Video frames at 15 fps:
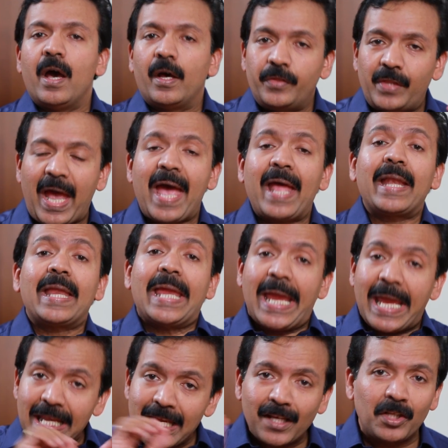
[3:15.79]
than
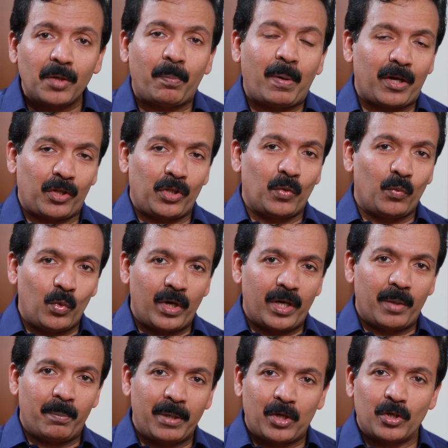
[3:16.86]
any other part of the
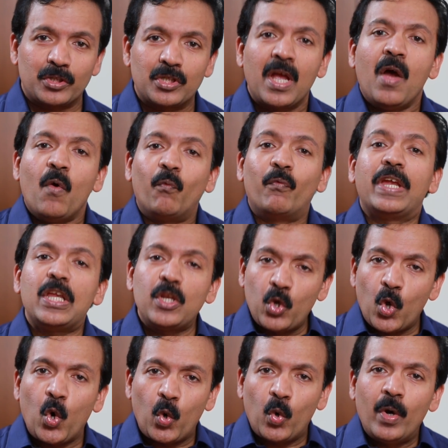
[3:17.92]
world, because we
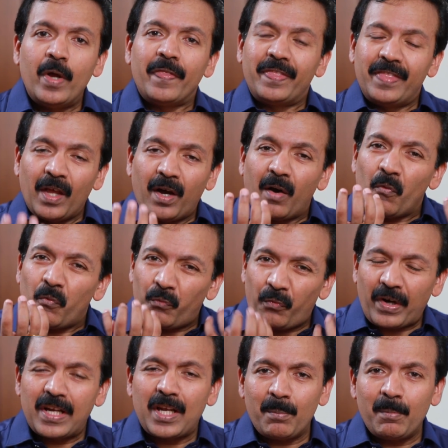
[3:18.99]
know the
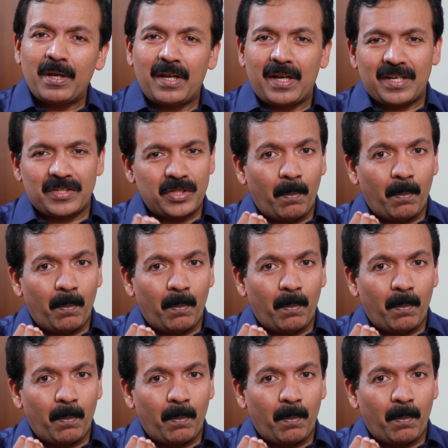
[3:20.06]
fundamentals,